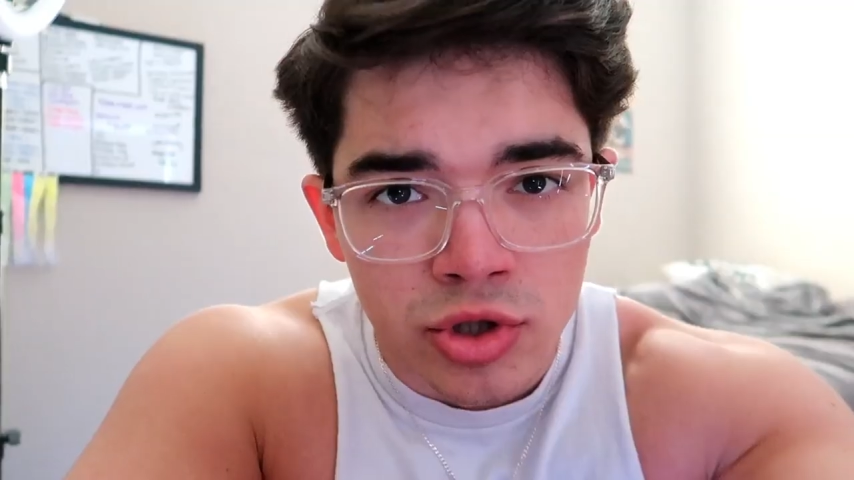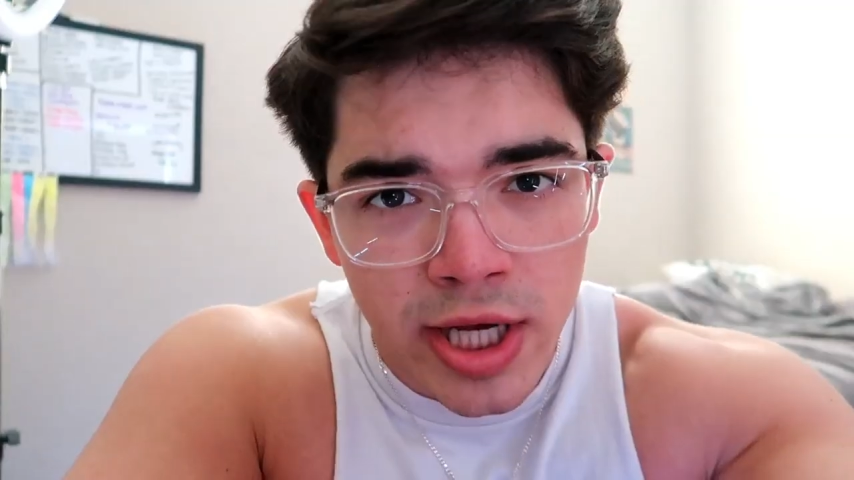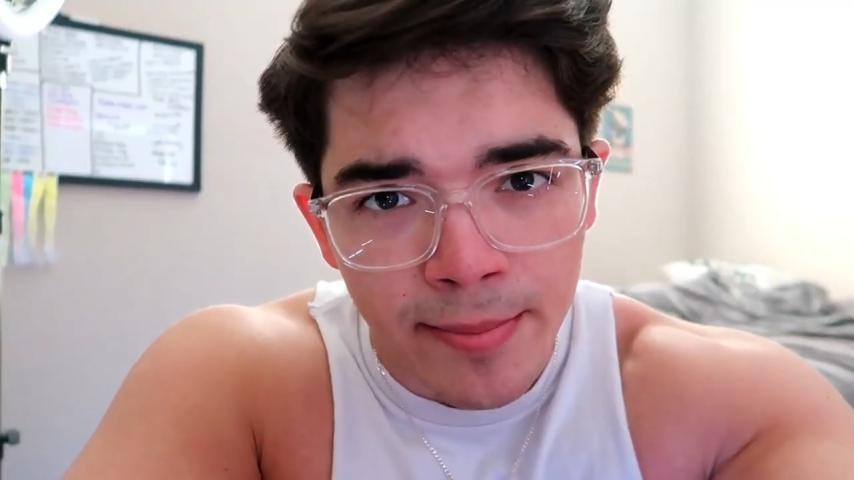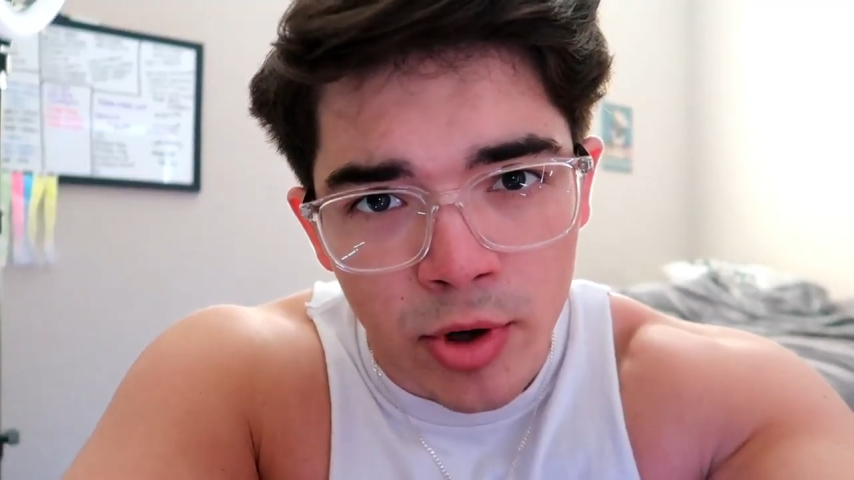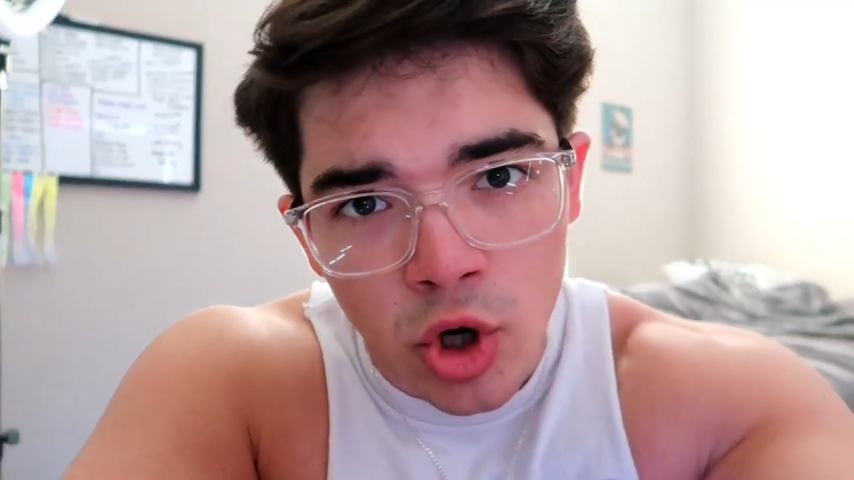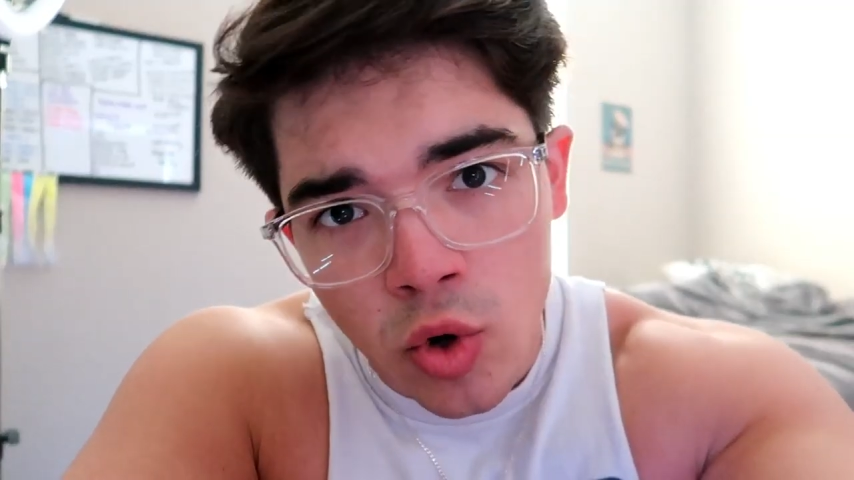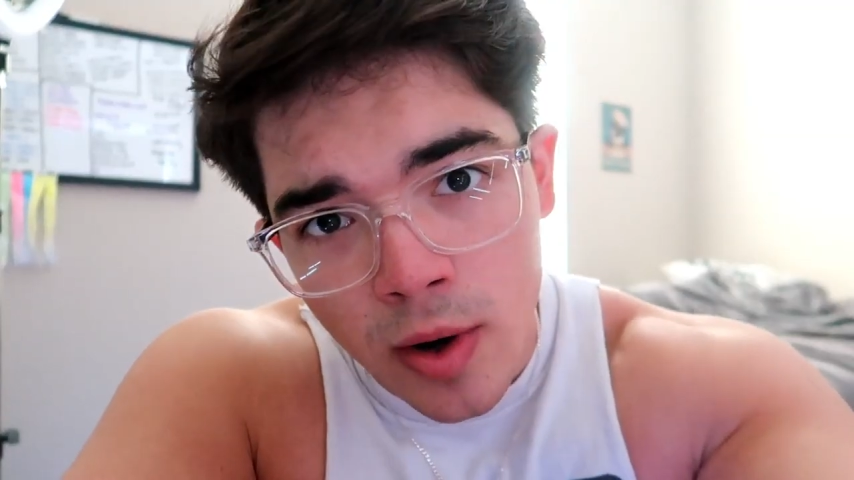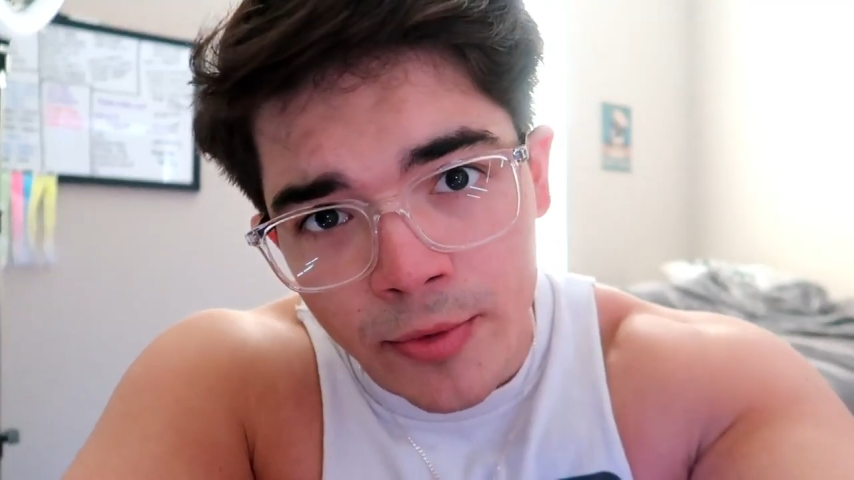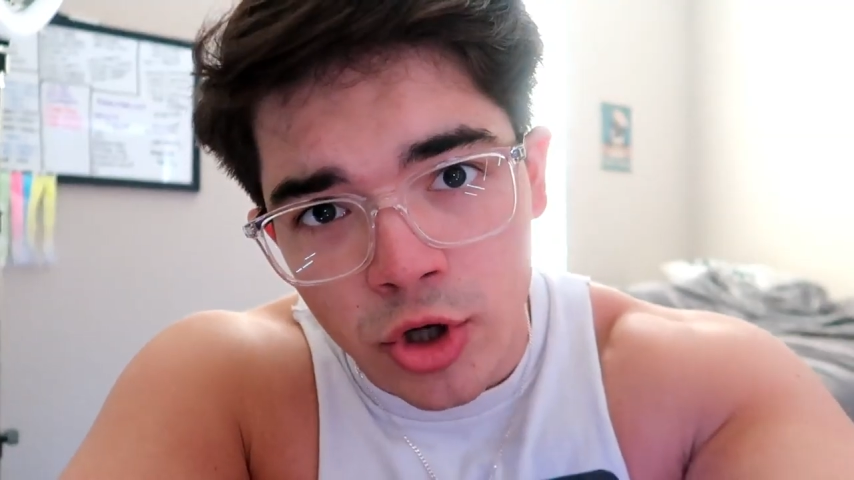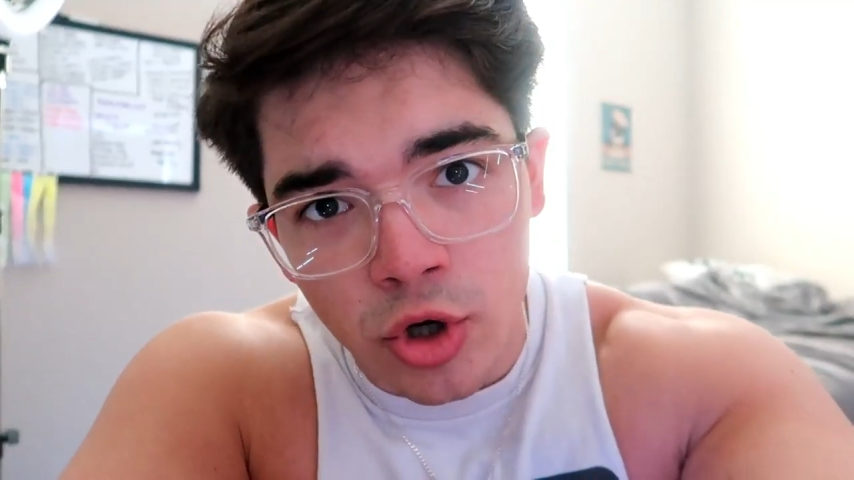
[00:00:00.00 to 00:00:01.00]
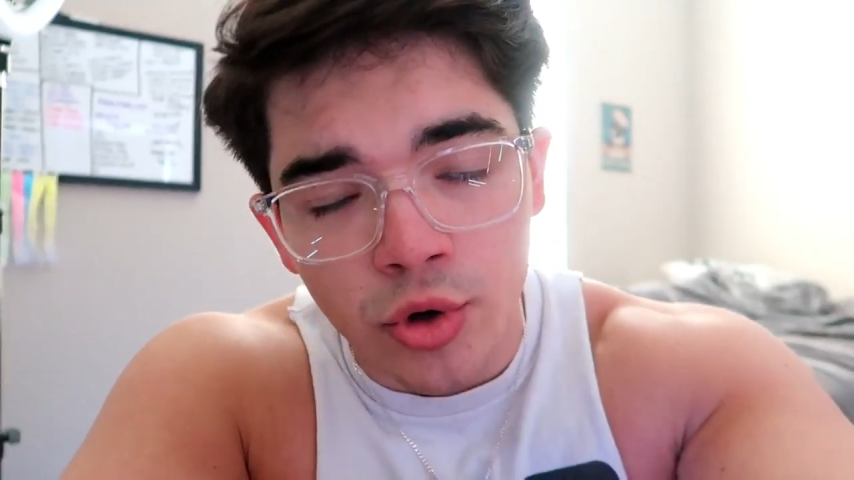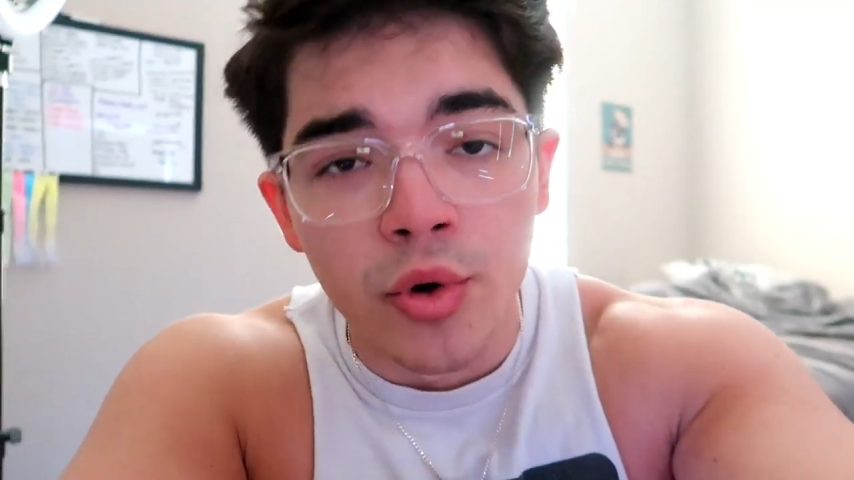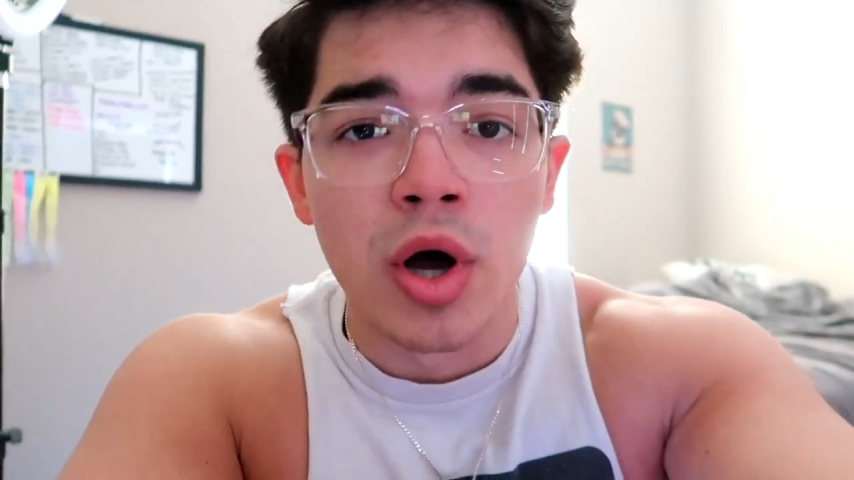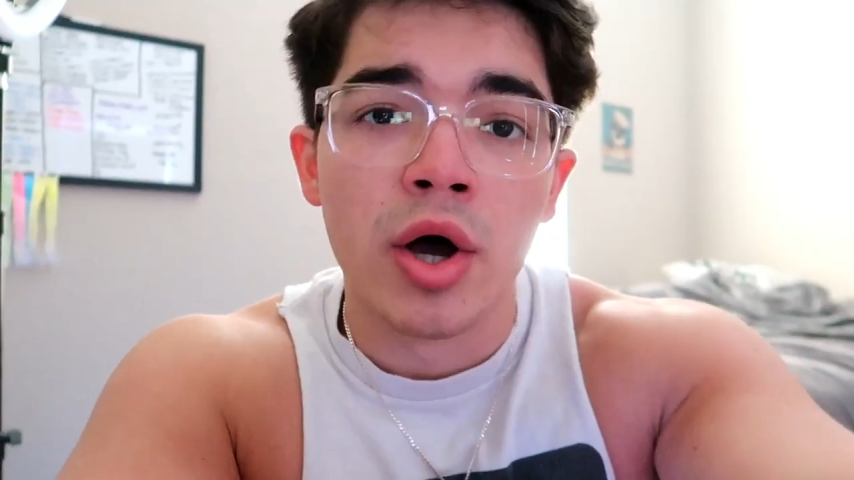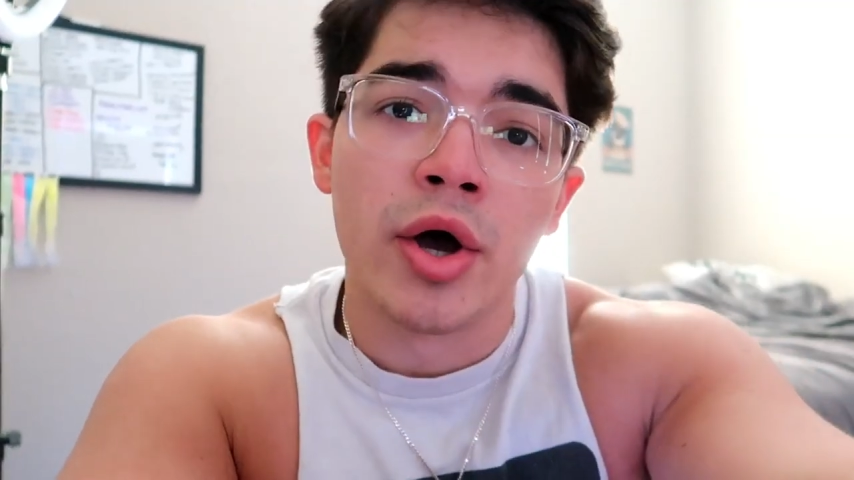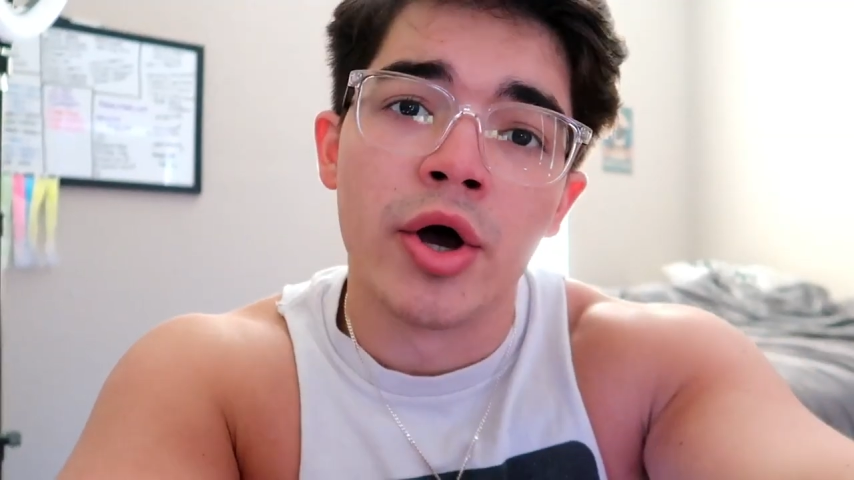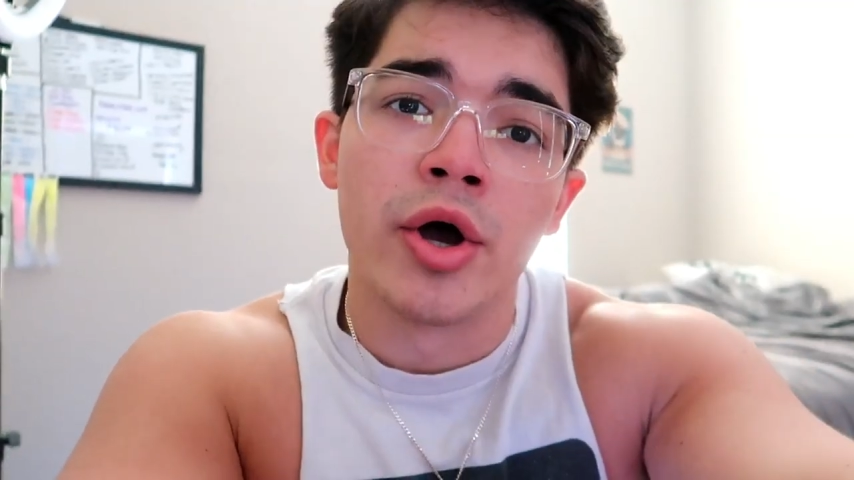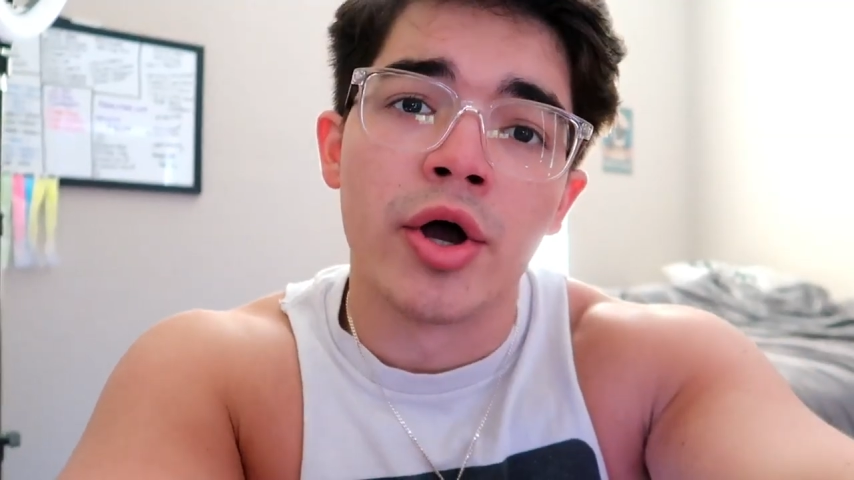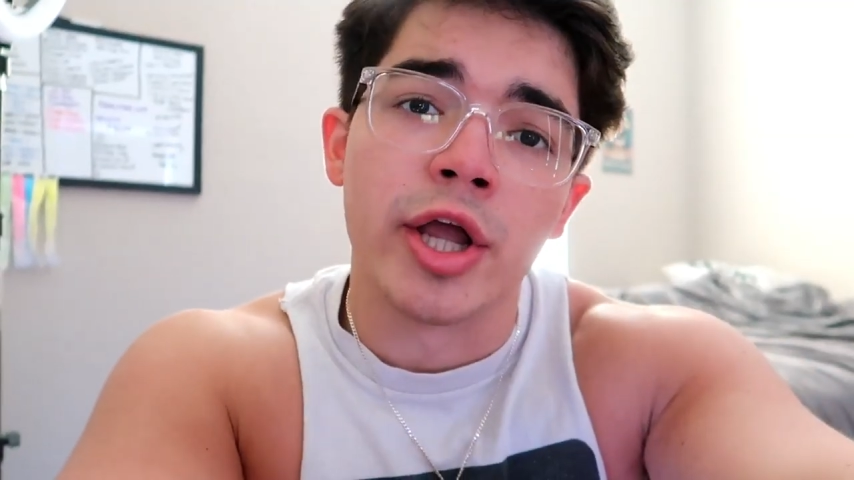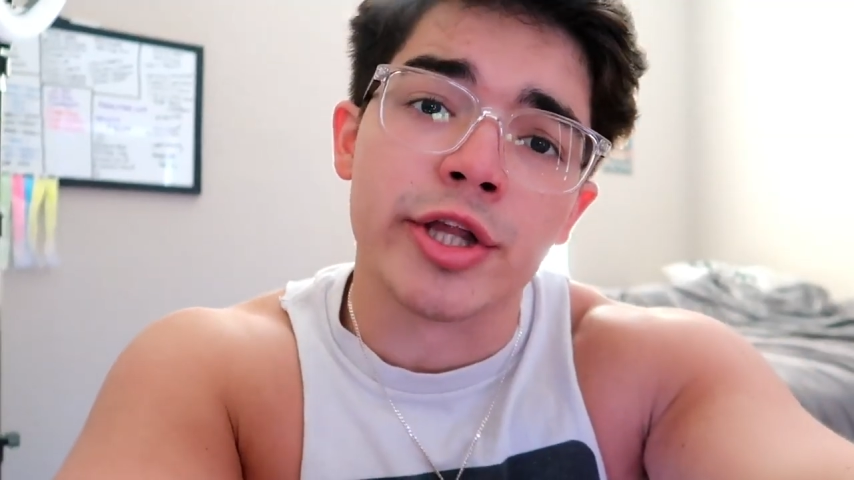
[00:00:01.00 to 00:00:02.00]
So yeah, bro, I'm gonna go
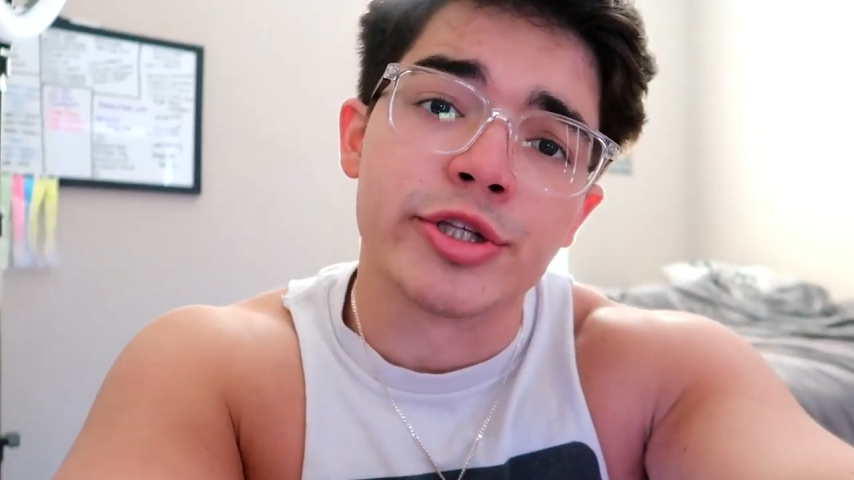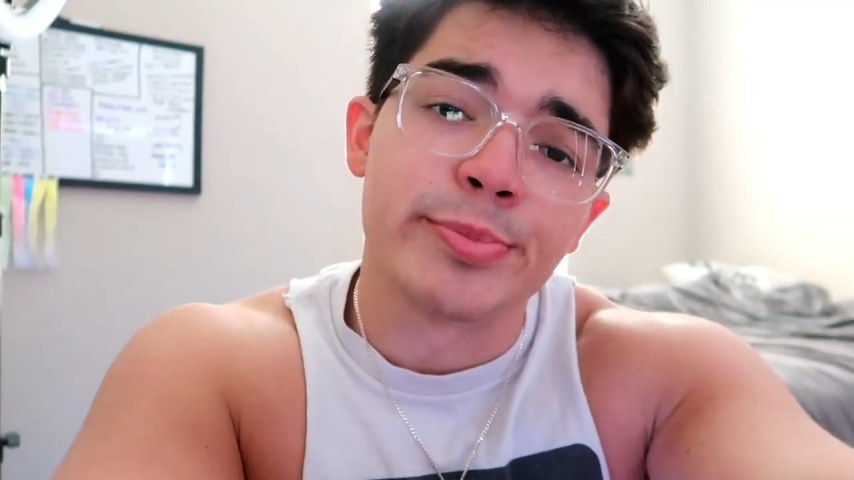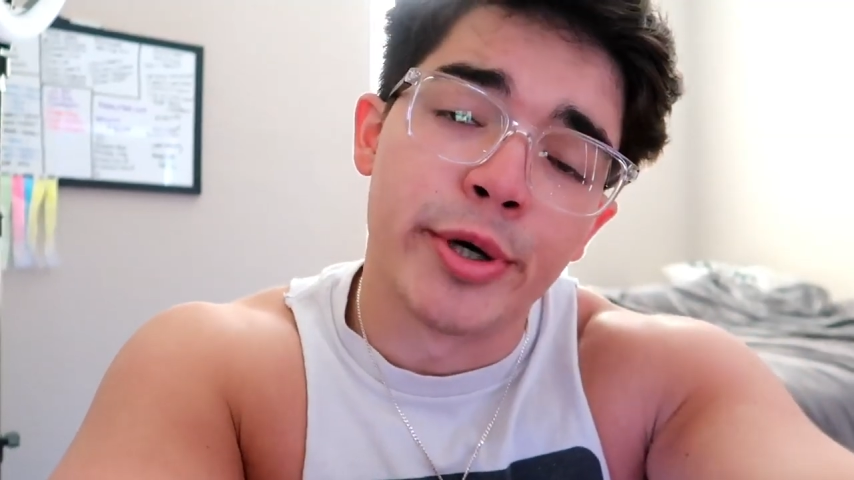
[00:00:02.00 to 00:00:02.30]
get this